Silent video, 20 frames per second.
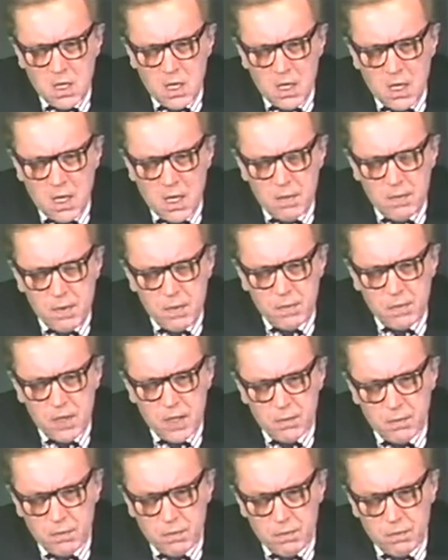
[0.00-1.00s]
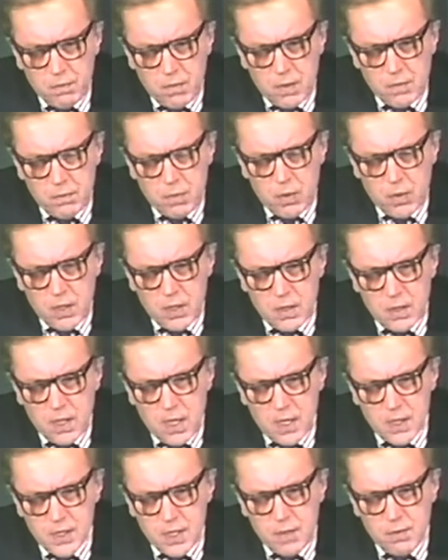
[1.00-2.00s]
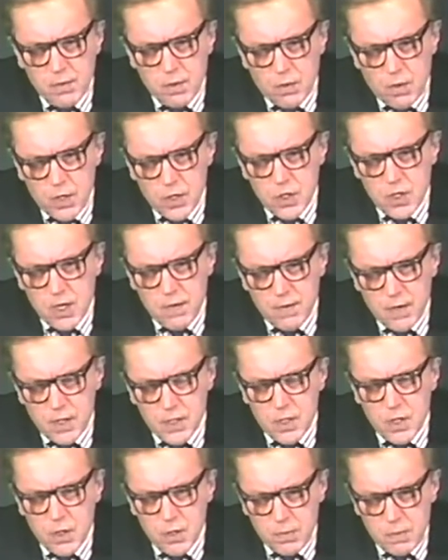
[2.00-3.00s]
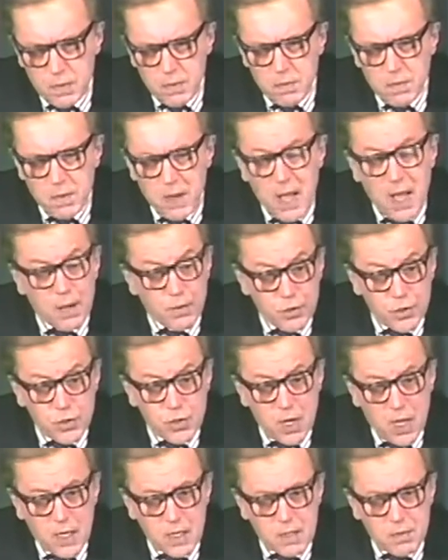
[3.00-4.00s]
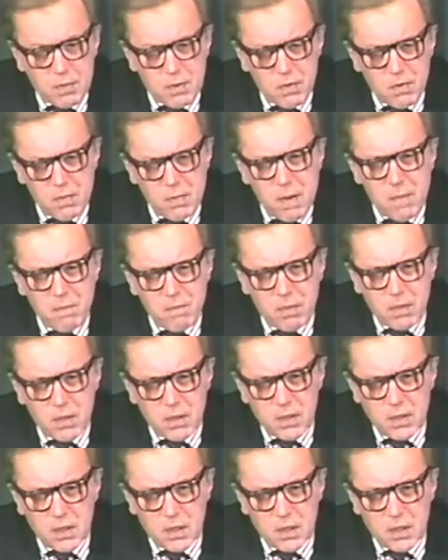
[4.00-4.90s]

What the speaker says: I remember at one point asking the question I've asked a lot of people about, how would you like to be remembered?